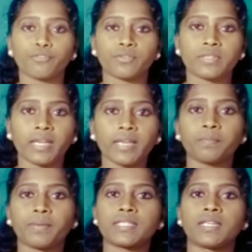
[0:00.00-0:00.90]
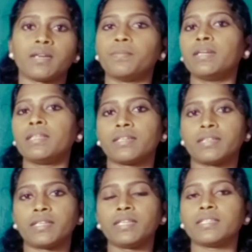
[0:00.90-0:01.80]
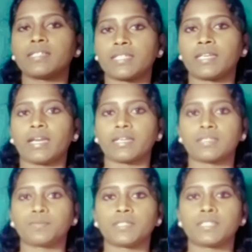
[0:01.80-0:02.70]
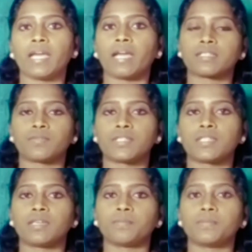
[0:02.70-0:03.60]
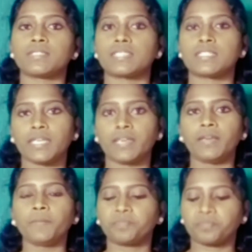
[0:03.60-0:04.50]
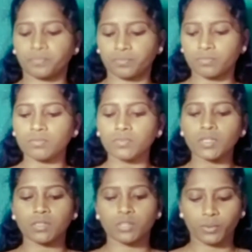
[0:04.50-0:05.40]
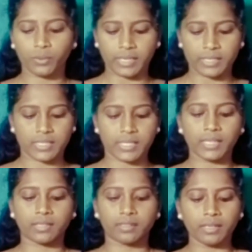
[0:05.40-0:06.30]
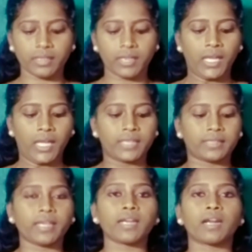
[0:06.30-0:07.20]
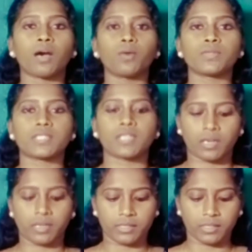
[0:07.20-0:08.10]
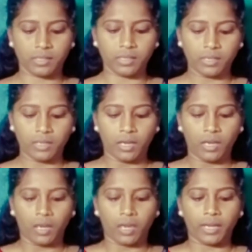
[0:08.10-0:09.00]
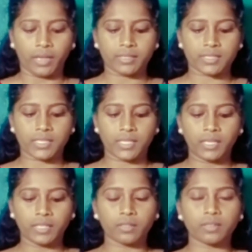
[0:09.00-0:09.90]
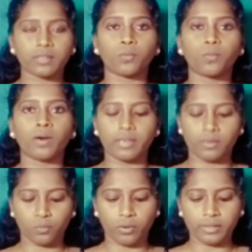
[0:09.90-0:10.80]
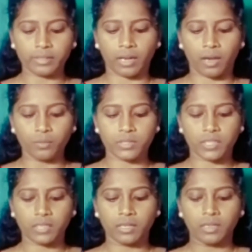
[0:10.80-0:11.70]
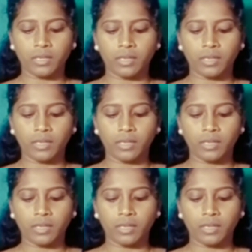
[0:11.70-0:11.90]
All of you take page number 13. There is an activity number C. So you can see there 3 clouds are there, and in one cloud